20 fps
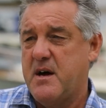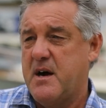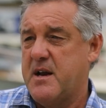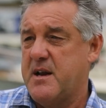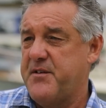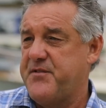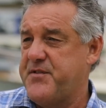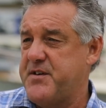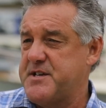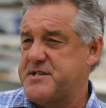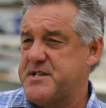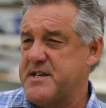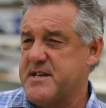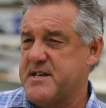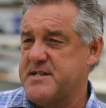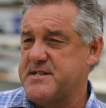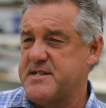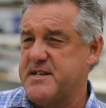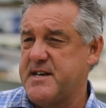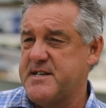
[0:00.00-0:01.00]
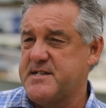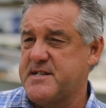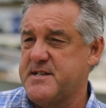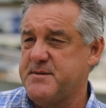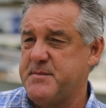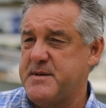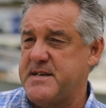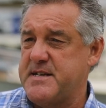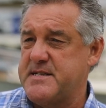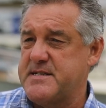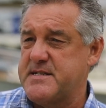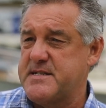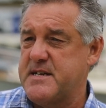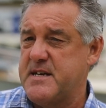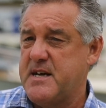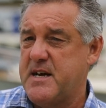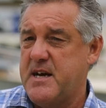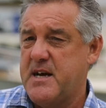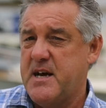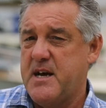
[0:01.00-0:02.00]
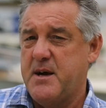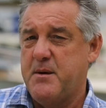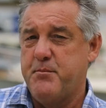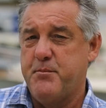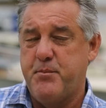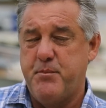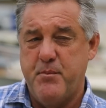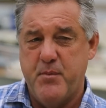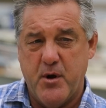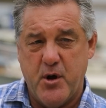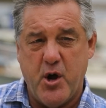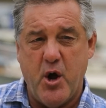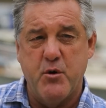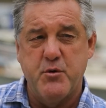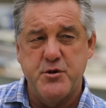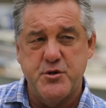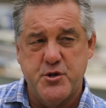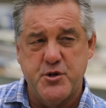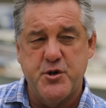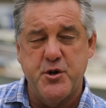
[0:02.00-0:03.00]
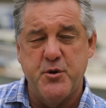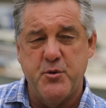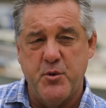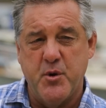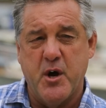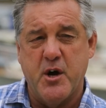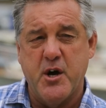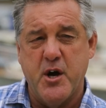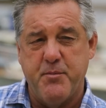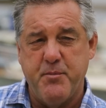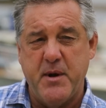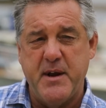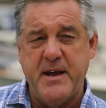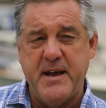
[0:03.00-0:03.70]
and the first thing I say to them is go and do a couple